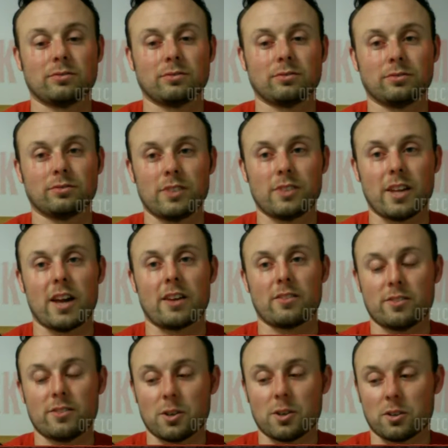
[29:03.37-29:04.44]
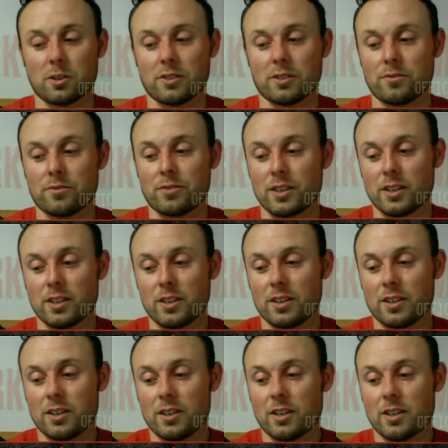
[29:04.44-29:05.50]
Yeah, totally.
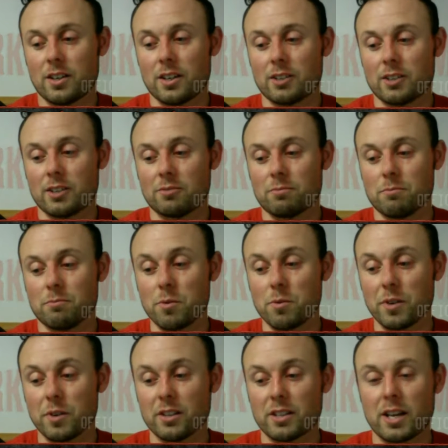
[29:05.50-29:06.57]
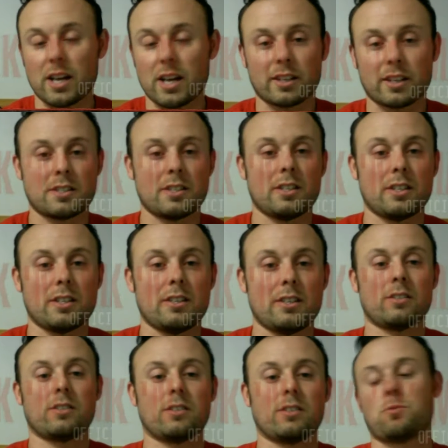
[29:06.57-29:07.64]
Moving on to NXT
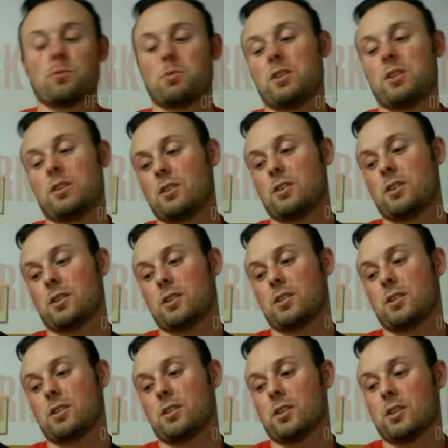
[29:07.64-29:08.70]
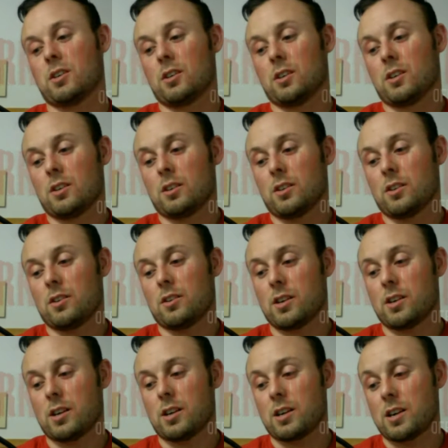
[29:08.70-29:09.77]
this week. I
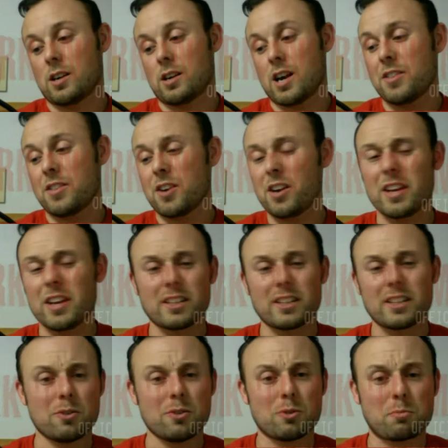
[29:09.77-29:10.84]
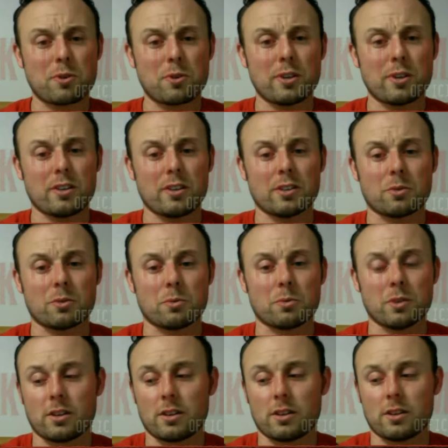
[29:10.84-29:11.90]
thought NXT was pretty good this
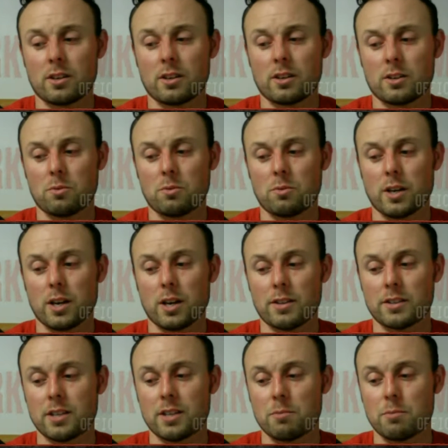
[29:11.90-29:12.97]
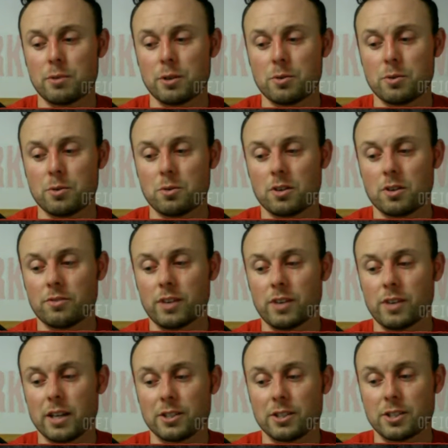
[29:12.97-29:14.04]
week. We had the debut of
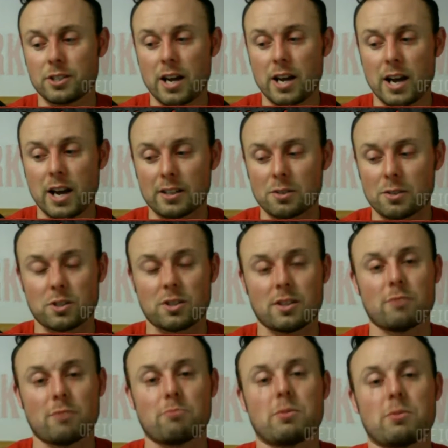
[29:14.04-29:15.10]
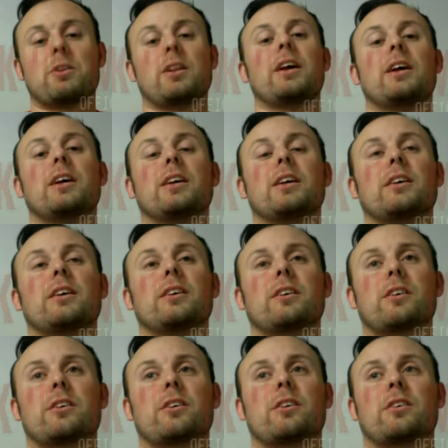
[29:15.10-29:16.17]
Nia Jax, which they've been playing
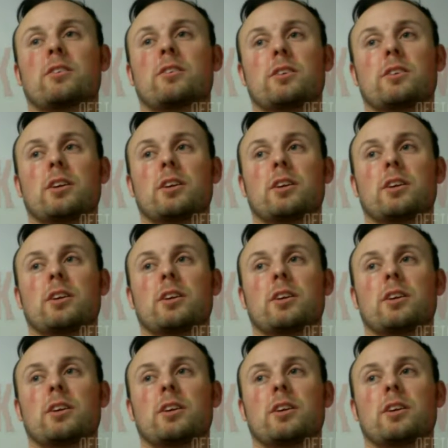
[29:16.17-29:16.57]
her